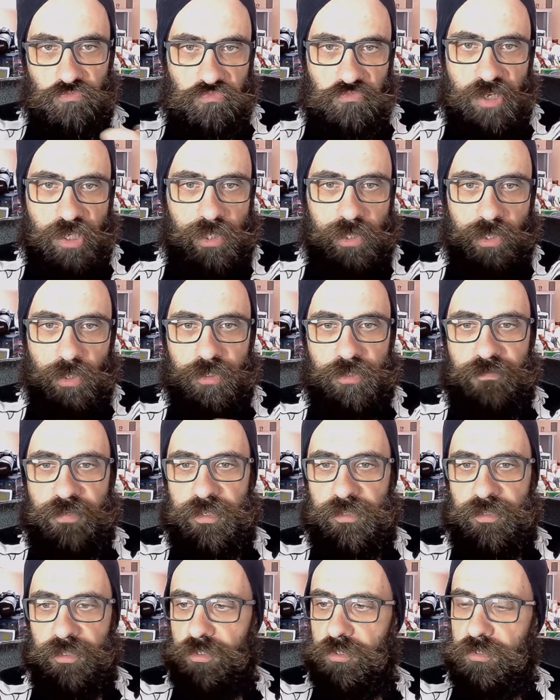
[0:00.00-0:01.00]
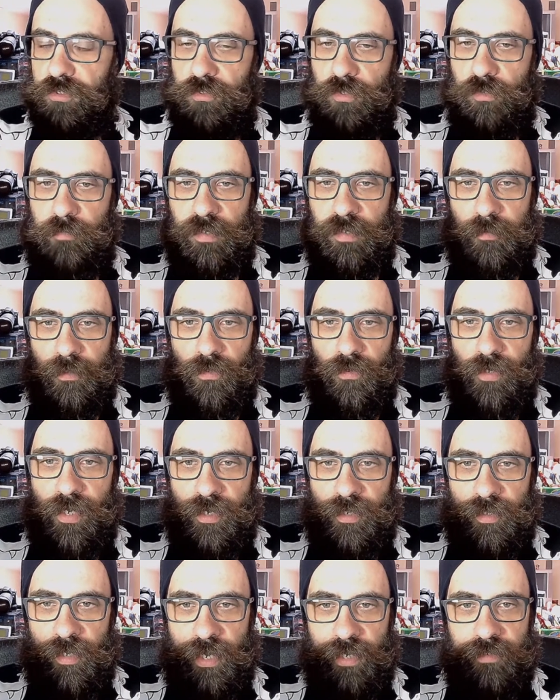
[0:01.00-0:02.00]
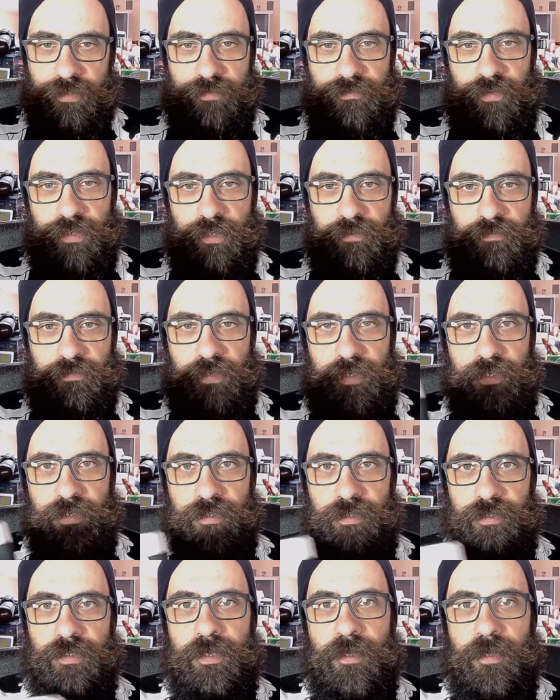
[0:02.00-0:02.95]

it looks vintage, so people look at it and find it funny